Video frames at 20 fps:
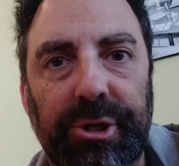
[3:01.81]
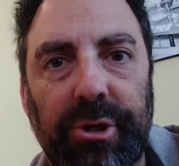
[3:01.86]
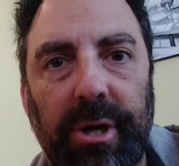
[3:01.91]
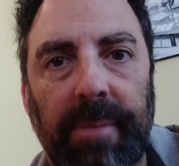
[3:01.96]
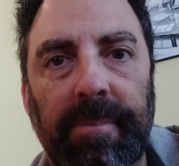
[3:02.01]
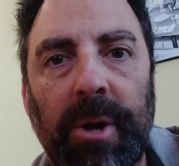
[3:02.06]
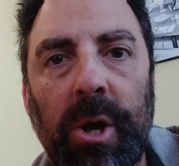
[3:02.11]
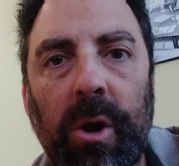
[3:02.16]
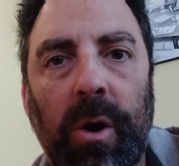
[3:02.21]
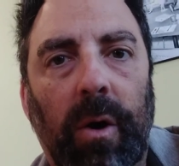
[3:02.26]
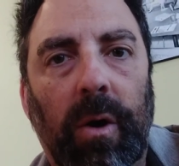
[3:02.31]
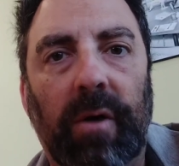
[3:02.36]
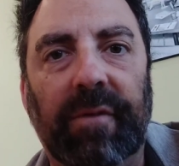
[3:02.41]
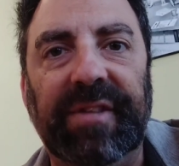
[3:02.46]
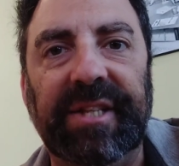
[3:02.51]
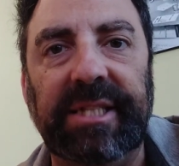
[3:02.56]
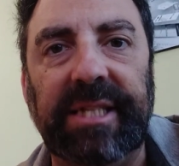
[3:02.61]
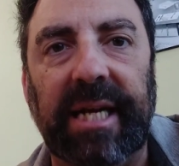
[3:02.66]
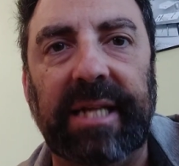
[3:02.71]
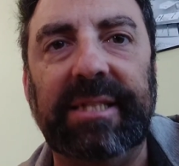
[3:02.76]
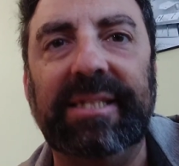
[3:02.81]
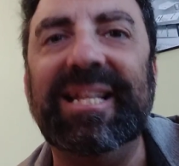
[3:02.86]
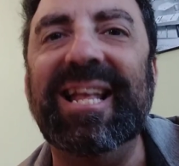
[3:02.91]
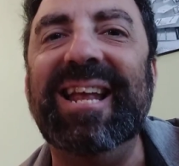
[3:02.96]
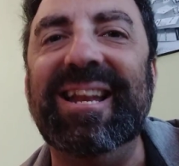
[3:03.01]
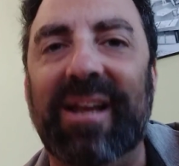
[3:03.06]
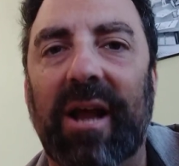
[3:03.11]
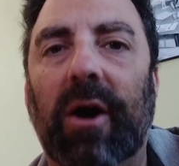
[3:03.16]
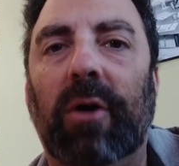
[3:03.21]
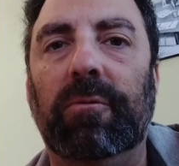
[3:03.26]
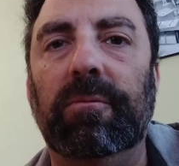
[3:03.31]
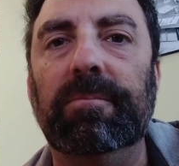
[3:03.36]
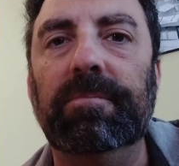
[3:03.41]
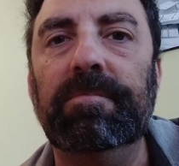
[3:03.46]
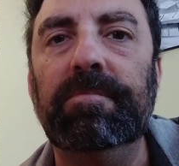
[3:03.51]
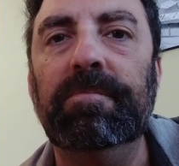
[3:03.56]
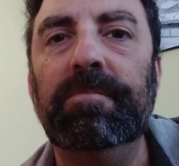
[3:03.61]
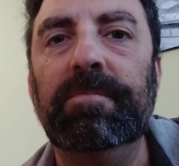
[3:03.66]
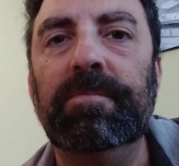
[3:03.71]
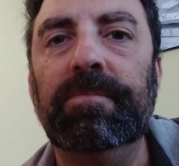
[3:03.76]
Drum, all these guys, they know.
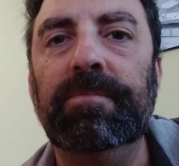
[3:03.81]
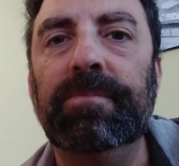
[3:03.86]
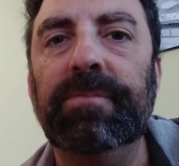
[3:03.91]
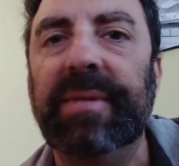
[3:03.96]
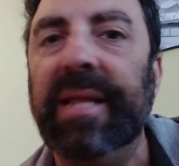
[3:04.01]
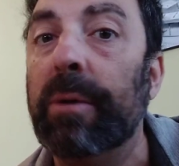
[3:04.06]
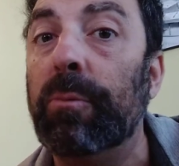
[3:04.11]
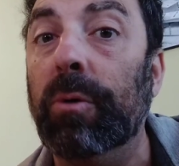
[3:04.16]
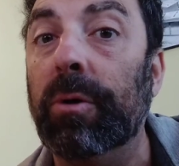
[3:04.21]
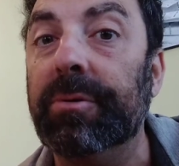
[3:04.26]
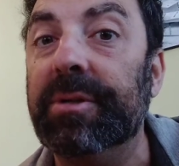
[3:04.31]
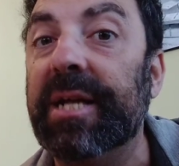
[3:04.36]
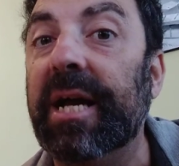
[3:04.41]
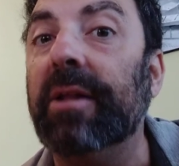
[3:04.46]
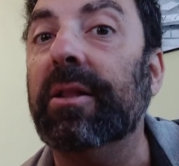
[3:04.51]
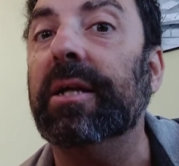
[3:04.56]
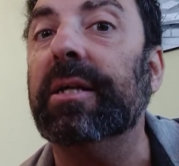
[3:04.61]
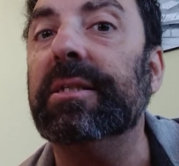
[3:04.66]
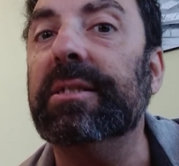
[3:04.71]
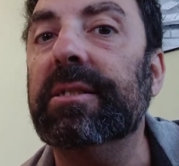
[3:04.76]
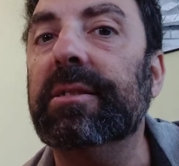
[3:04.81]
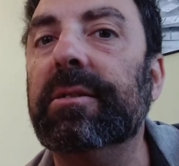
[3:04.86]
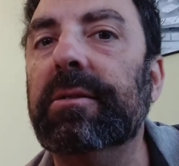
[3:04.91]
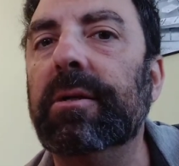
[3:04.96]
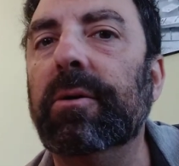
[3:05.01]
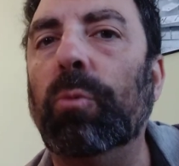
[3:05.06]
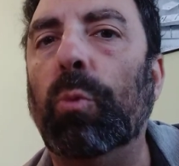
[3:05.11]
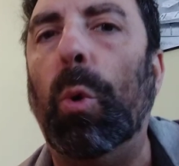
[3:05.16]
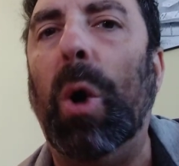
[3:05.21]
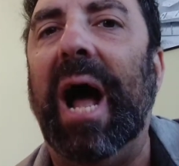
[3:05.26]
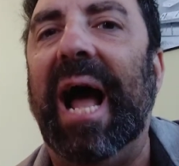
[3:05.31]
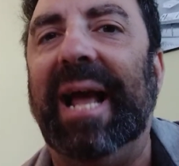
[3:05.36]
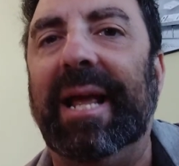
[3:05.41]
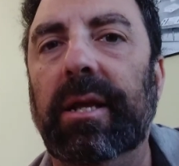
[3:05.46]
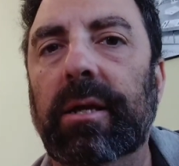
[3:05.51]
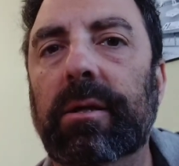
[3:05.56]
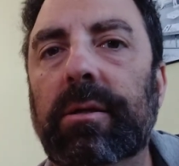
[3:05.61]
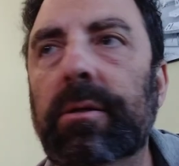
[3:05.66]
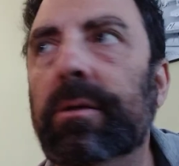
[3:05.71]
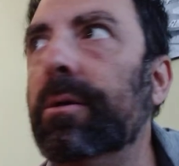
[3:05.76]
They won't tell us why.
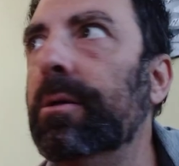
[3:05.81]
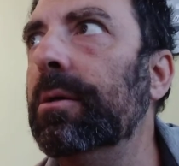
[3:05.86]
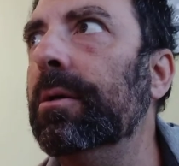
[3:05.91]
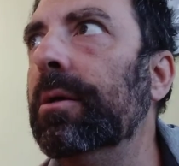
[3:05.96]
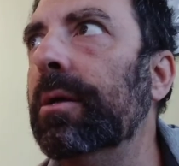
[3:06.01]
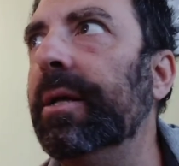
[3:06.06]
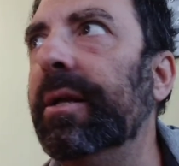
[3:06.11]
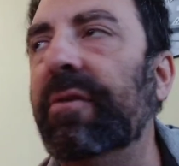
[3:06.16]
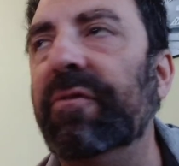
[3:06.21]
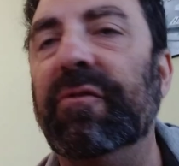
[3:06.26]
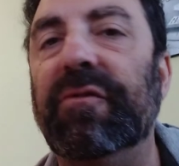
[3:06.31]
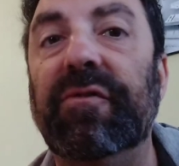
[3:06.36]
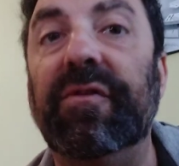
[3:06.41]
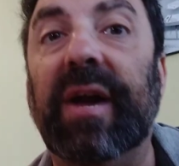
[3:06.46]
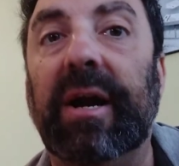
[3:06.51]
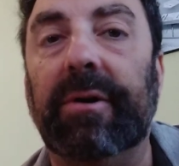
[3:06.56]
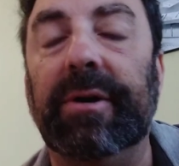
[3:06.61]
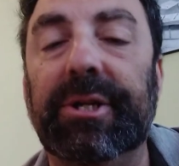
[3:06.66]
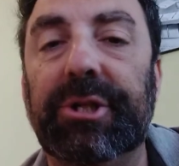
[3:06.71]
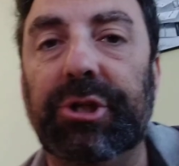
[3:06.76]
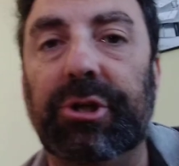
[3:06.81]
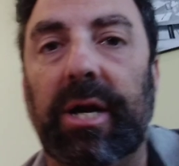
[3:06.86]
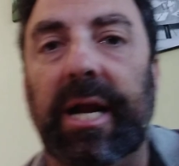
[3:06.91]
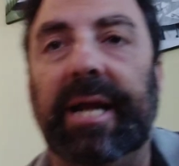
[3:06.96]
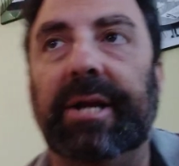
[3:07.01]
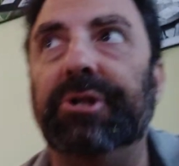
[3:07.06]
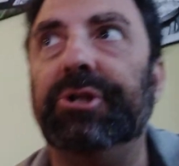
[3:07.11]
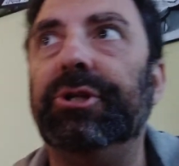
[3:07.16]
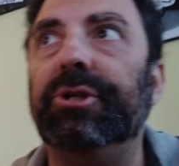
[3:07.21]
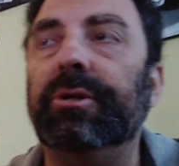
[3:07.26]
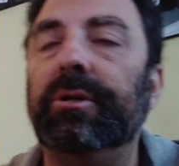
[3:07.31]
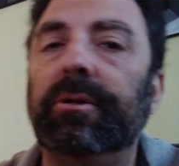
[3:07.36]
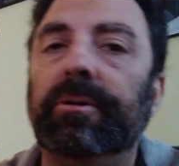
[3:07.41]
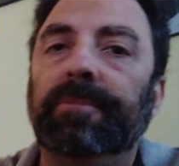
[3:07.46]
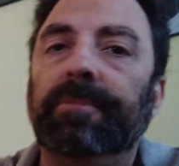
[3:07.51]
It's very strange.